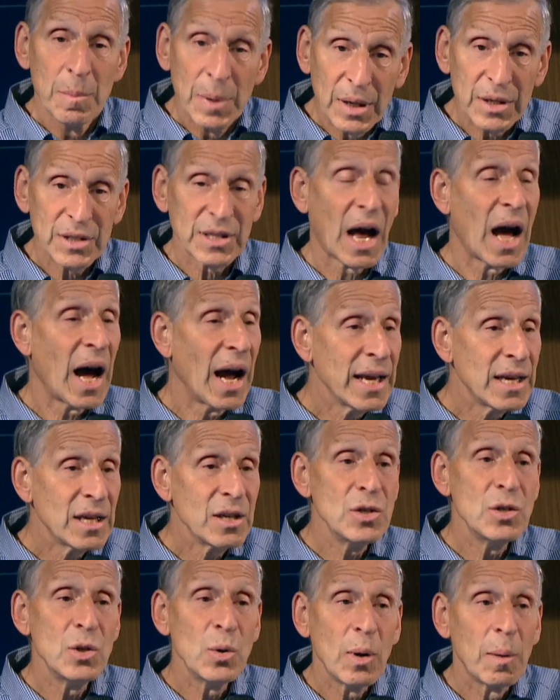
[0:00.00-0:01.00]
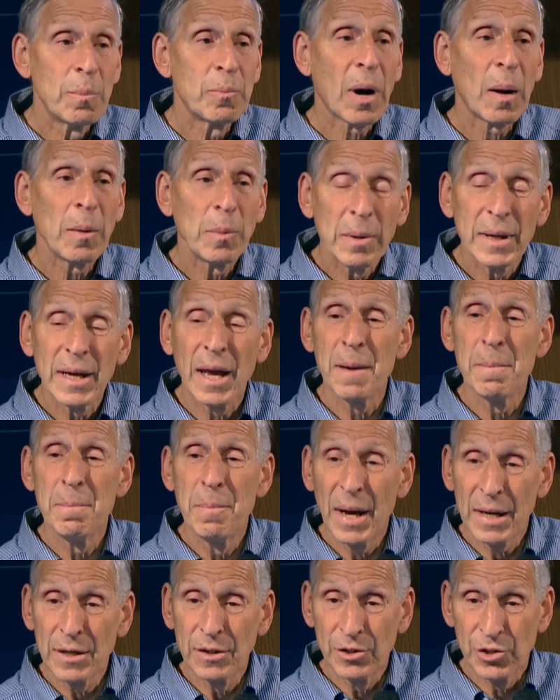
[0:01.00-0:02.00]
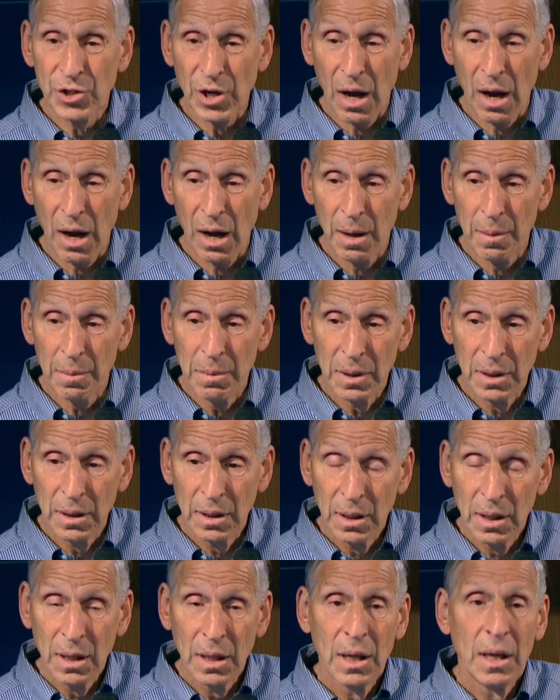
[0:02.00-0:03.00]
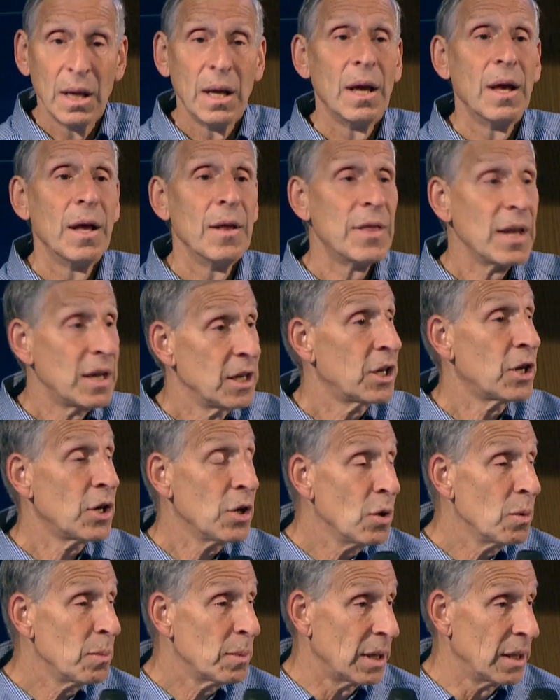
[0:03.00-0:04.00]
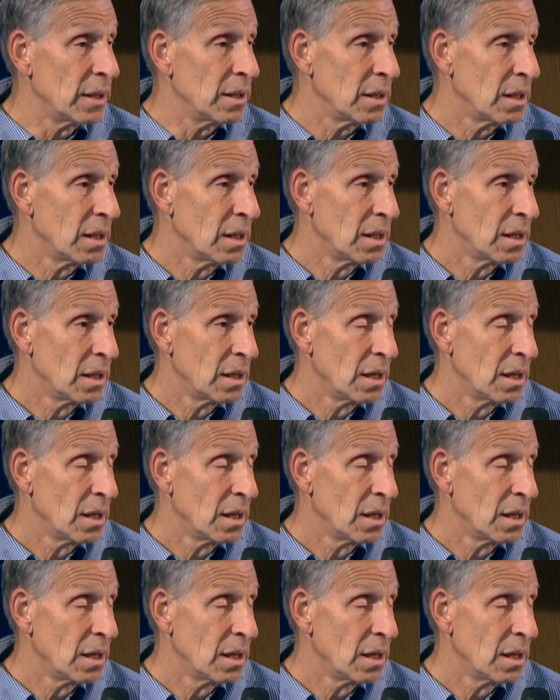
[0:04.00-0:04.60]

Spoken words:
Because I can do probably a better job than a human